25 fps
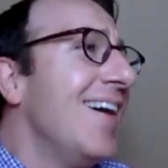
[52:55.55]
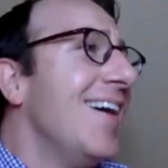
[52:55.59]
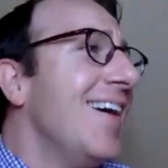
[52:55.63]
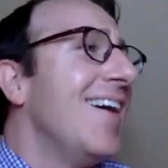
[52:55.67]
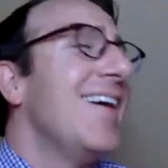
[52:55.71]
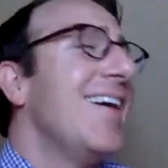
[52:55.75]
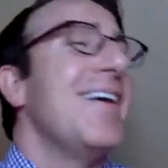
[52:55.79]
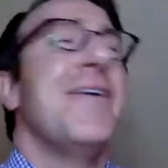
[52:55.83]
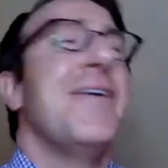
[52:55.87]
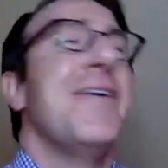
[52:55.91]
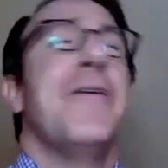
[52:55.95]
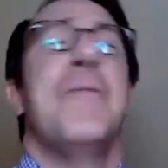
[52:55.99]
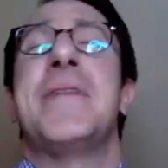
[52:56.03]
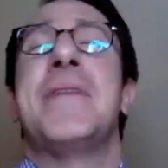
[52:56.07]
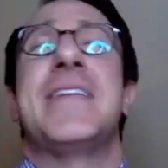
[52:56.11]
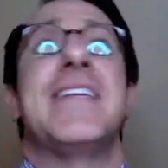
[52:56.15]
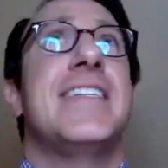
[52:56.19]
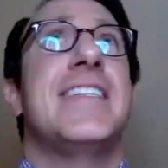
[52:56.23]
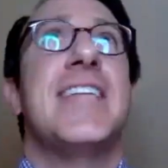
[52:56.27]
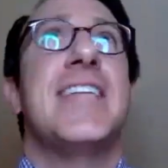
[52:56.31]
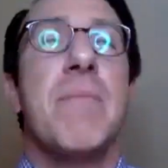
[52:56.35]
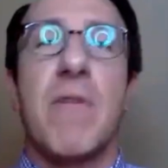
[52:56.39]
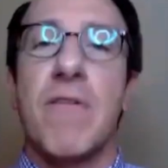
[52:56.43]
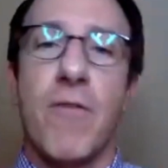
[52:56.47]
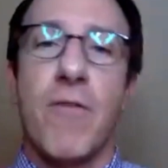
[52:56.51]
Oh, but a
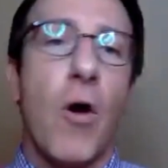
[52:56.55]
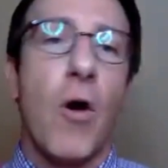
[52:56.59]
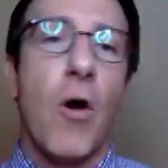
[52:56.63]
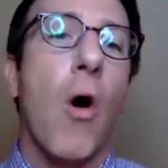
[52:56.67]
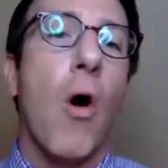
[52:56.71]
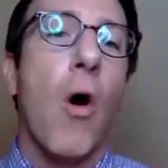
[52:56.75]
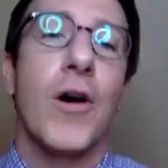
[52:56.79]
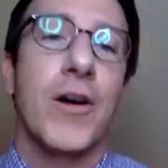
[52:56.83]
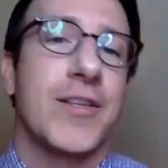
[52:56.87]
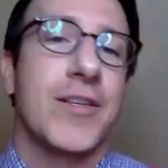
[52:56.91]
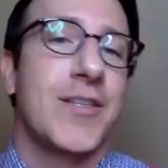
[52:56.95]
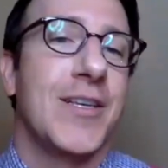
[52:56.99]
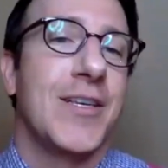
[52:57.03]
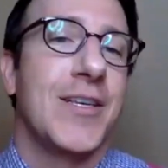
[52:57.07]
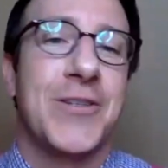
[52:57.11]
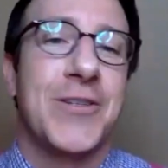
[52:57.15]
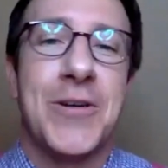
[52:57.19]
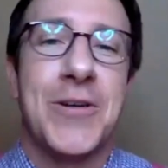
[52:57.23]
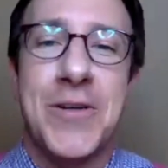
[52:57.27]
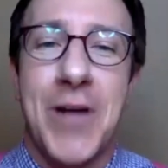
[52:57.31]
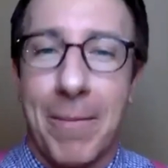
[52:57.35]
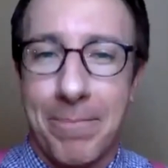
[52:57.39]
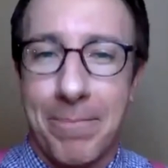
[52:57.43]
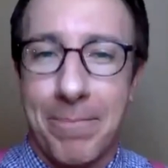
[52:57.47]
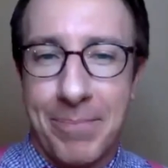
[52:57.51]
team of horses could
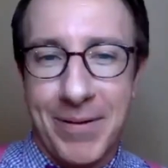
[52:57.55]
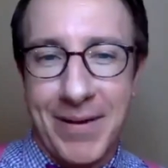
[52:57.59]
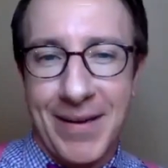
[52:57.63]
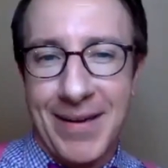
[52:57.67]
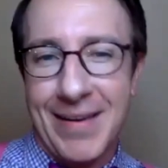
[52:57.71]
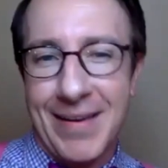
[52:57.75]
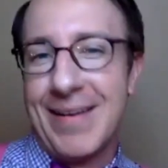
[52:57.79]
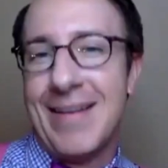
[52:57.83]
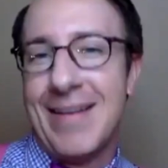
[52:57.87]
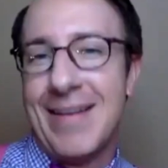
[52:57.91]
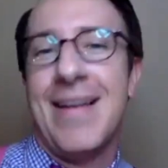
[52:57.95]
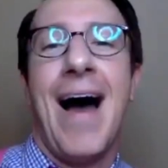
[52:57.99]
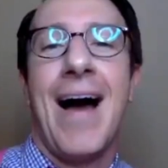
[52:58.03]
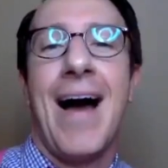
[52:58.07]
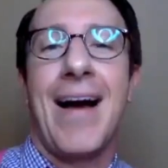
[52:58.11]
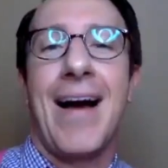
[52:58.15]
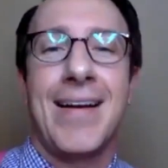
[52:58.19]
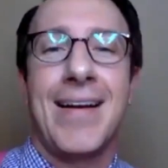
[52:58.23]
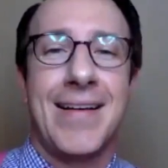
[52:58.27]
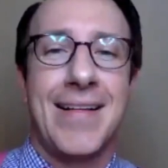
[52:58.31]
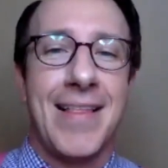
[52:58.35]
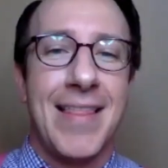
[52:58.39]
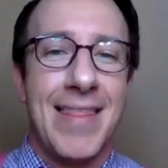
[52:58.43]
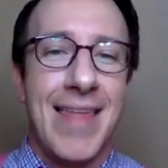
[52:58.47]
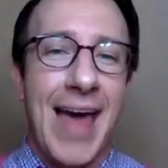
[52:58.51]
not
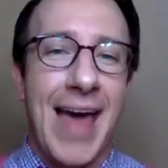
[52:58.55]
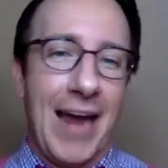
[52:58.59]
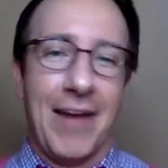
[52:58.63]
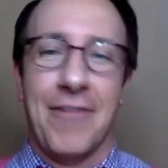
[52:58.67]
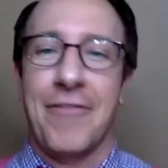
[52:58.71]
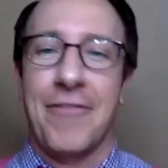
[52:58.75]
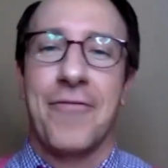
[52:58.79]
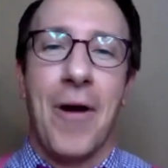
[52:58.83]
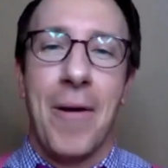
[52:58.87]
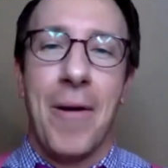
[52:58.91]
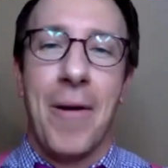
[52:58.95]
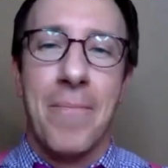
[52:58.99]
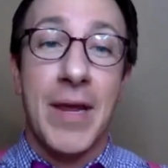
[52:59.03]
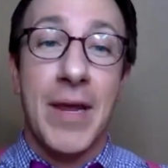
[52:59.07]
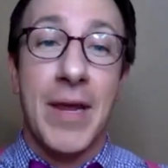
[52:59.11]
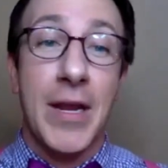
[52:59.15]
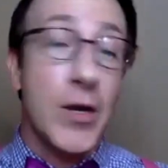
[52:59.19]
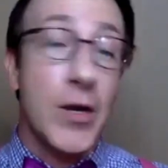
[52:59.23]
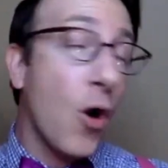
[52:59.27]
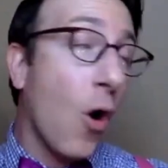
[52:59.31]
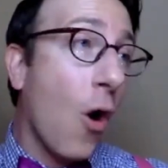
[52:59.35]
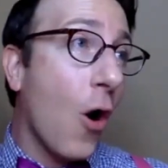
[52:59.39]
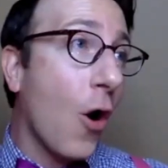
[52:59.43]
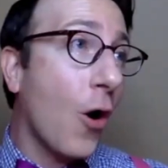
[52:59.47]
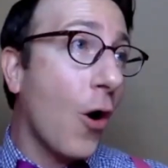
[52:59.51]
pluck that from me,
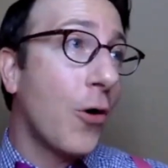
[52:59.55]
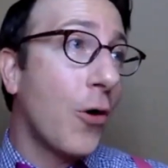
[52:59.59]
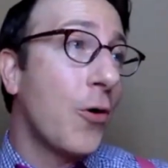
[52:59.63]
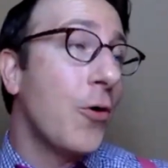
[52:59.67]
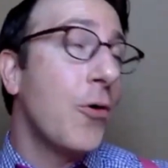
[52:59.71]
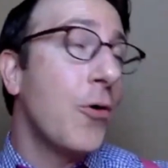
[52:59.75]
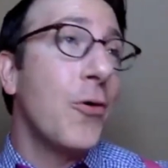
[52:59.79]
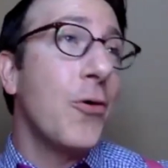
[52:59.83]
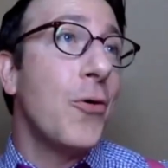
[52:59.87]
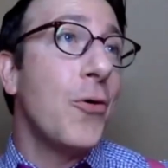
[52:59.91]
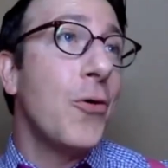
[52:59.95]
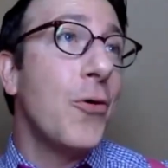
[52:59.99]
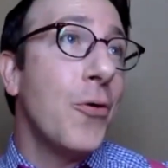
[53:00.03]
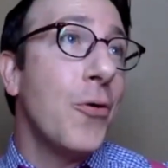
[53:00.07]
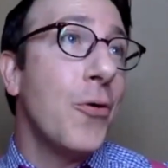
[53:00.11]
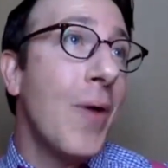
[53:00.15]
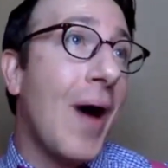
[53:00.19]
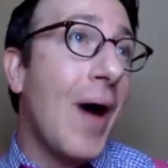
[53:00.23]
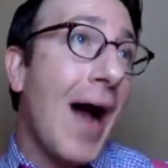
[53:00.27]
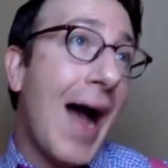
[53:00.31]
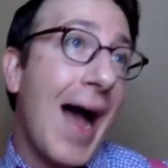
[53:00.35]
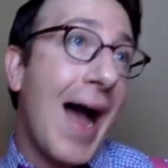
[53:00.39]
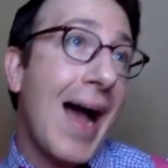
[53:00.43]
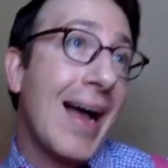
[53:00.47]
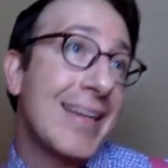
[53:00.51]
nor who
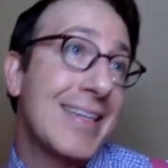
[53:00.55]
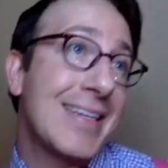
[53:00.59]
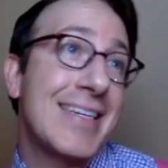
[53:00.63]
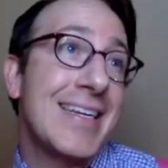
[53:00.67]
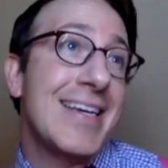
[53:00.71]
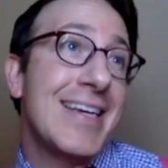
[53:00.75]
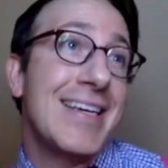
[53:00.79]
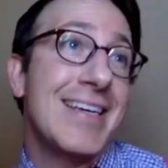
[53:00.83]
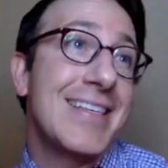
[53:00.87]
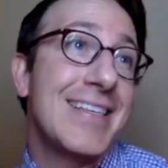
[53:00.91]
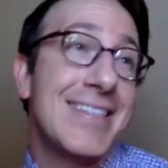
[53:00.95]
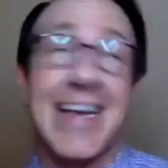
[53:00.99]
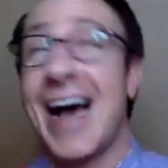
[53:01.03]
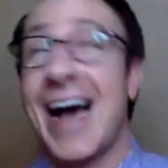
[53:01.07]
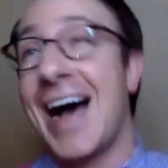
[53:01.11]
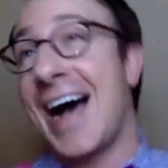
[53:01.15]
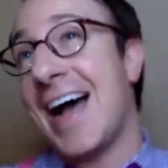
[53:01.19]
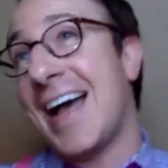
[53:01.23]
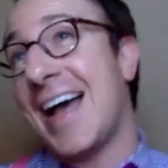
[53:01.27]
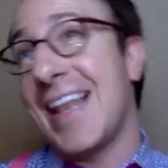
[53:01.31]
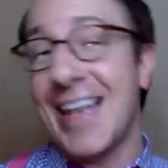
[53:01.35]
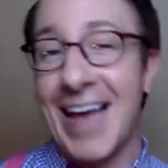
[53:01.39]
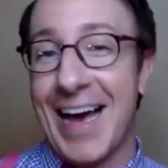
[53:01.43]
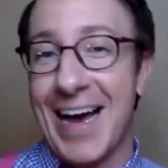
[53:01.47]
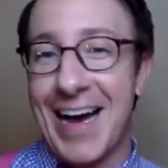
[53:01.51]
'tis I
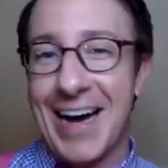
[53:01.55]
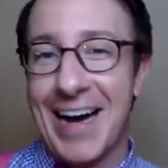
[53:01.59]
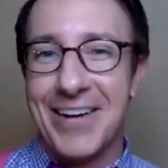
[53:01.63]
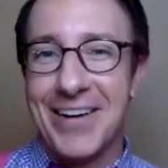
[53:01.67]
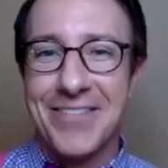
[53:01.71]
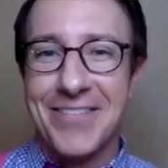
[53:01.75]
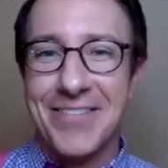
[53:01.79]
love.